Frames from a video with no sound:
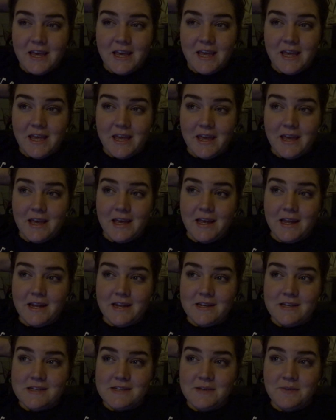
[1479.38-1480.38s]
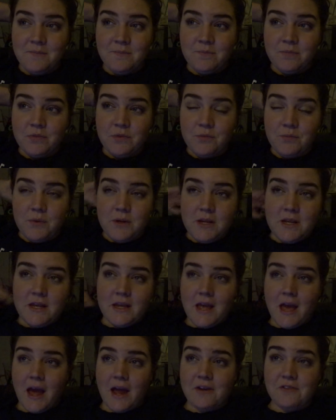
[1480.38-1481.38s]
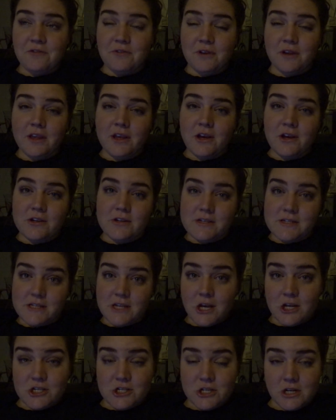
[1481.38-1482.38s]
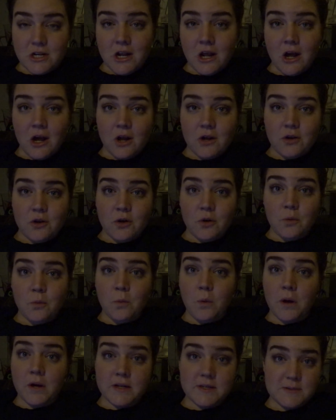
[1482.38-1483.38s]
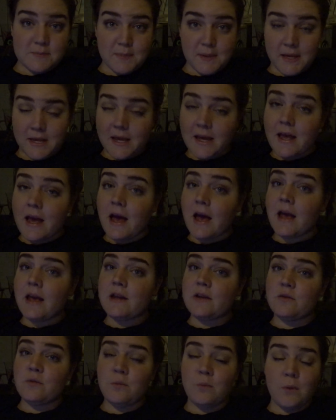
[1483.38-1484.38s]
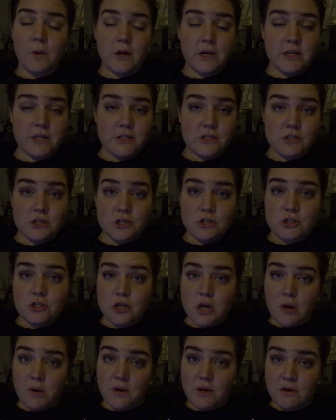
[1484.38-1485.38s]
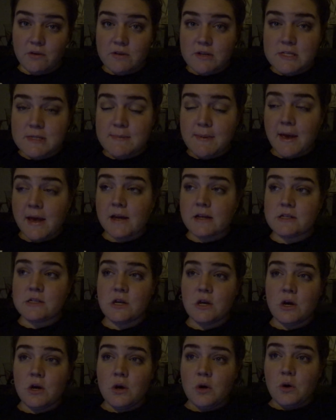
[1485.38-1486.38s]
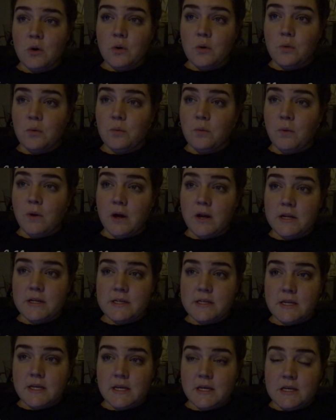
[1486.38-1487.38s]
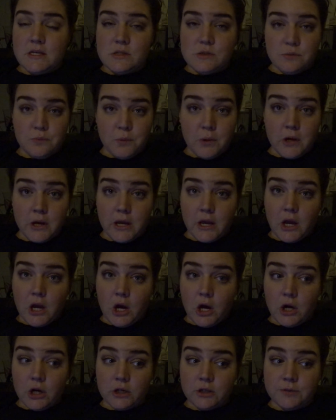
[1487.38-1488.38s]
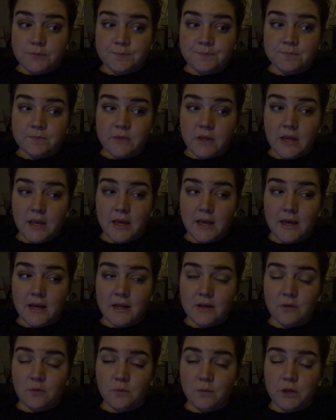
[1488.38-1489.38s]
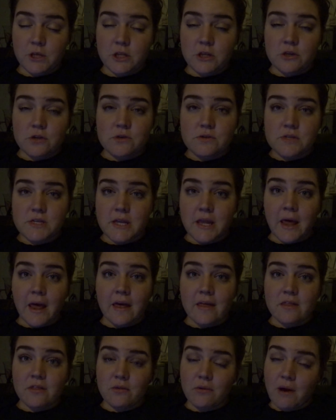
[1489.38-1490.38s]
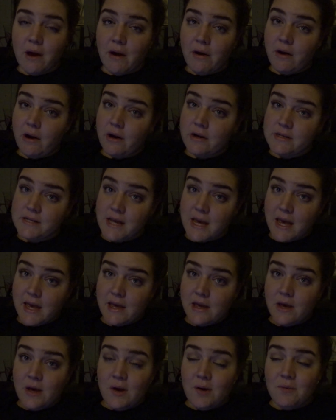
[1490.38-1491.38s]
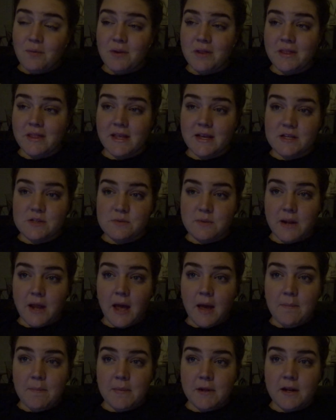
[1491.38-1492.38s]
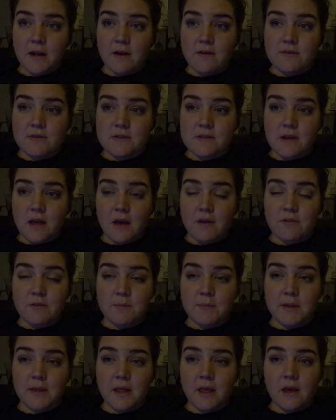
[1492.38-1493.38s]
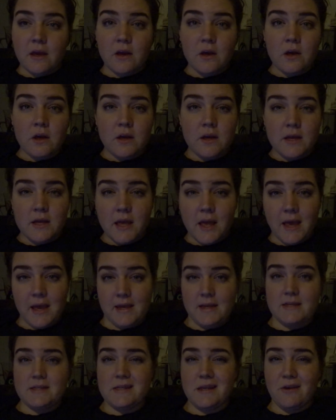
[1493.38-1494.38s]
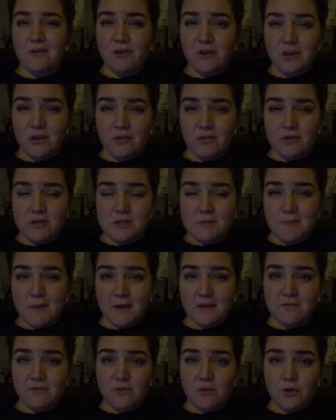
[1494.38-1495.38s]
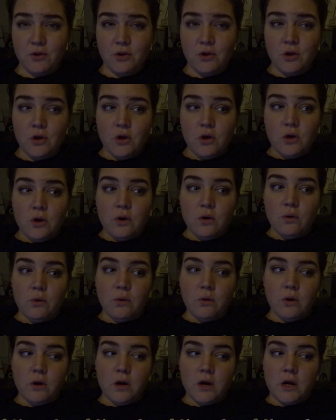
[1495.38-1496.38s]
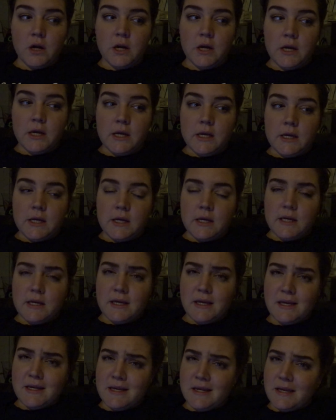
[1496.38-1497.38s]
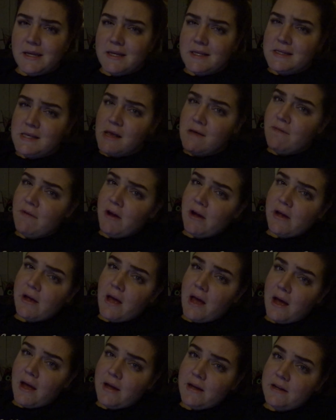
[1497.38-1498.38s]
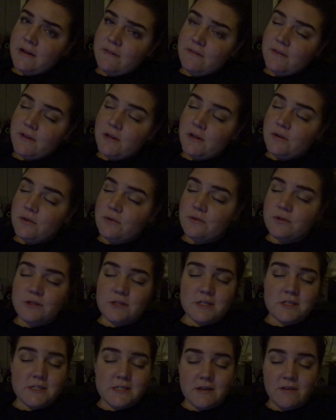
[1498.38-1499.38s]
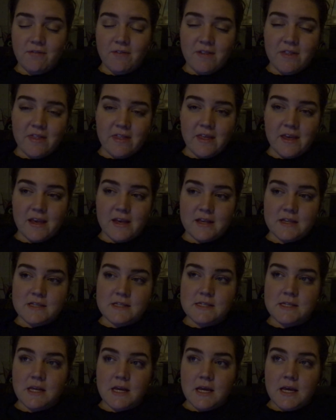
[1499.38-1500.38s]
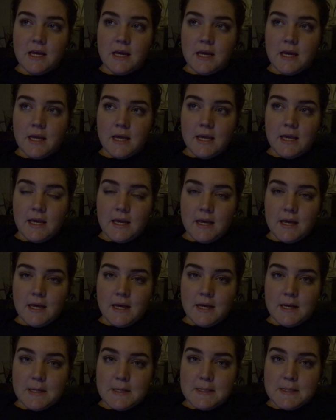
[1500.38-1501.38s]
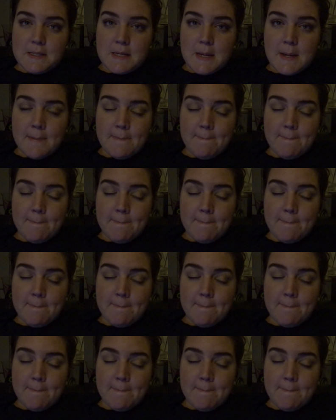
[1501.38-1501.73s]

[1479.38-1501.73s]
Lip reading: and we had a really good discussion on what is being kind, what is showing respect, what is working hard. And we used that throughout our day. When things would happen, I would be like, hey, is that really respectful? Or is that very kind of you? Just different things. And